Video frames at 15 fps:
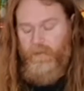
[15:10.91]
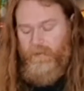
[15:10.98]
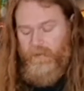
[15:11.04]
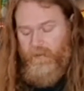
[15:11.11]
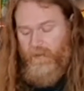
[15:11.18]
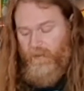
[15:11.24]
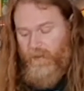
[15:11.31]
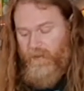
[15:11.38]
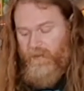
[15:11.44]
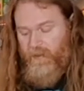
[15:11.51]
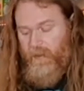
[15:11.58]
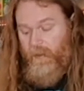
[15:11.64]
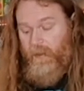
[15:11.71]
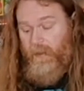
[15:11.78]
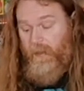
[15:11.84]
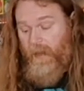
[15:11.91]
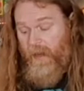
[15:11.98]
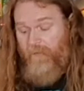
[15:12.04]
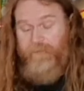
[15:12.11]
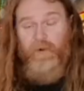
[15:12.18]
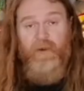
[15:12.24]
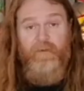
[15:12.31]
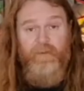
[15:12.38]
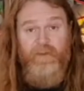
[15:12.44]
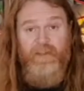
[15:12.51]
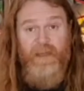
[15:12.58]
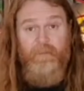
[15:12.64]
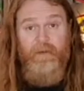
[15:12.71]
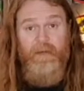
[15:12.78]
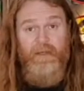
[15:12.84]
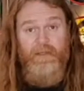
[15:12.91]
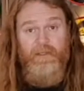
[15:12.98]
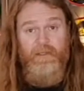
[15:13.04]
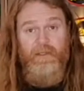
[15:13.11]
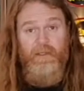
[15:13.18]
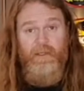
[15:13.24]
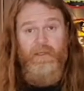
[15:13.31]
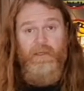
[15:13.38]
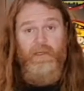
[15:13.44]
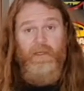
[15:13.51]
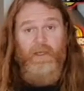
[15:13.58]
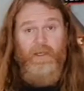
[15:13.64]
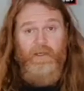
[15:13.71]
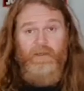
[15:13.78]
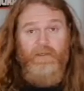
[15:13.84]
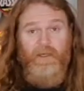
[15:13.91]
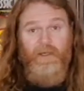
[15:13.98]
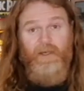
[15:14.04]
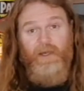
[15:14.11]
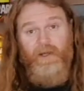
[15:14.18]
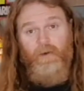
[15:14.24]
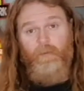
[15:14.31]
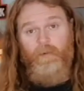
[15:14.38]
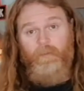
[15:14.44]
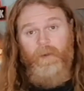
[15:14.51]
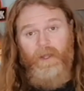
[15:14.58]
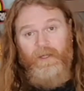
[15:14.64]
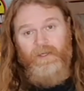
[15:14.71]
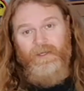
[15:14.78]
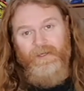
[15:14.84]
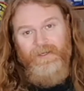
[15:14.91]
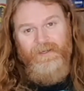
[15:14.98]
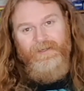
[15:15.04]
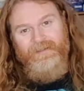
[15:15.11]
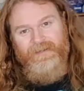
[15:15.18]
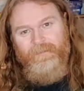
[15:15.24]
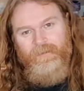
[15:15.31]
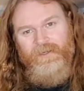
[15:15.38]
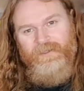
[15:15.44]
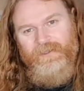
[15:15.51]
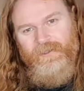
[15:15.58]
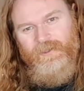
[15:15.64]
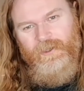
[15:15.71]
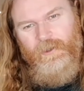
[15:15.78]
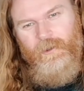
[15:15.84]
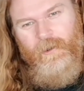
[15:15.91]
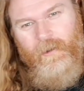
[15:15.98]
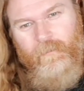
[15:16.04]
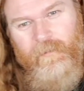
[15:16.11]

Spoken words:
So these are going in the air fryer for 10 minutes, and I'll be back in 10 minutes to show you the